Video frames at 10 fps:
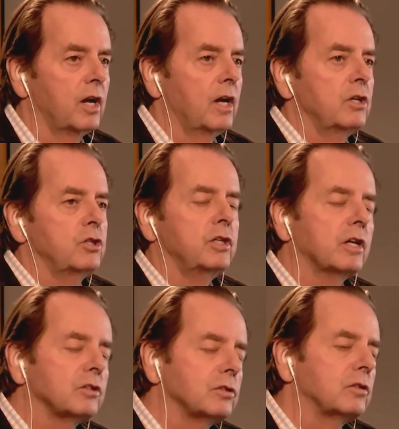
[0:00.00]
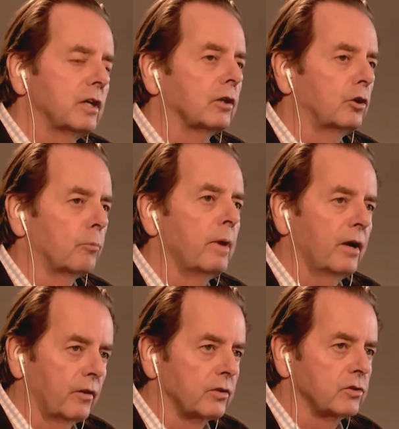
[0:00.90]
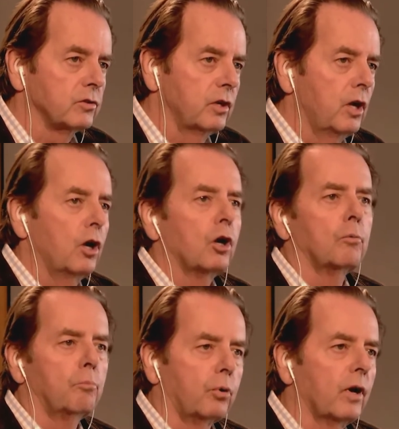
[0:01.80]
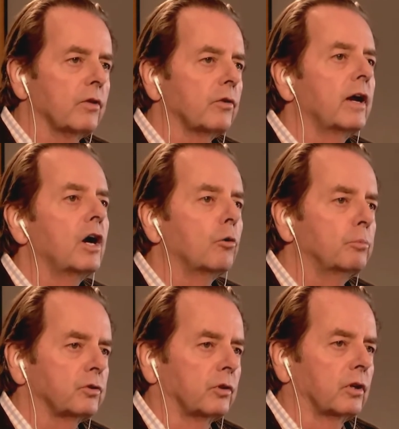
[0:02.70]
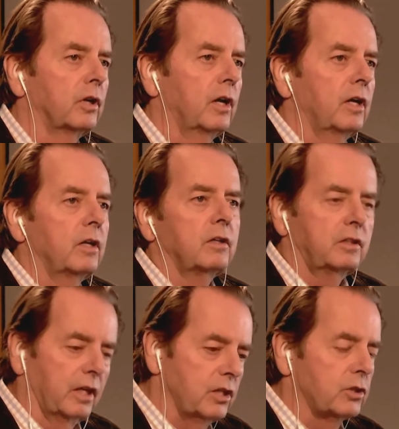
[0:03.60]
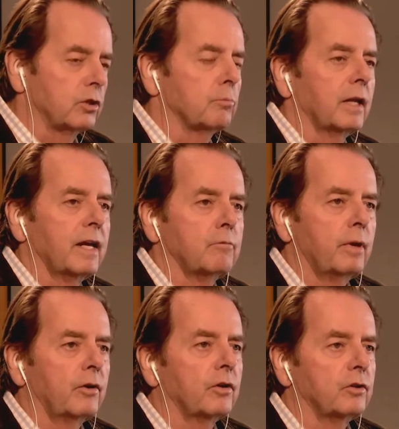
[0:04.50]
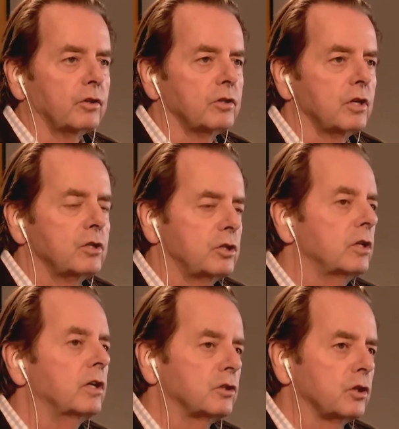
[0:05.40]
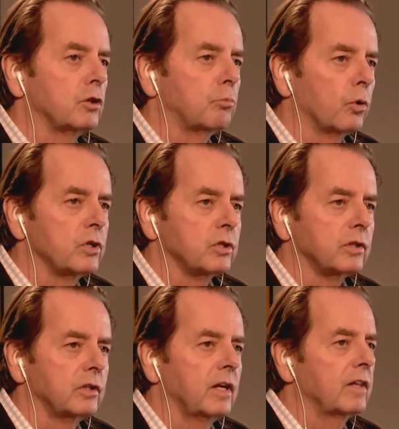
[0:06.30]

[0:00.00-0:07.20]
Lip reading: She doesn't tell her parents. Her brother helps her, takes her to Planned Parenthood. She gets an abortion.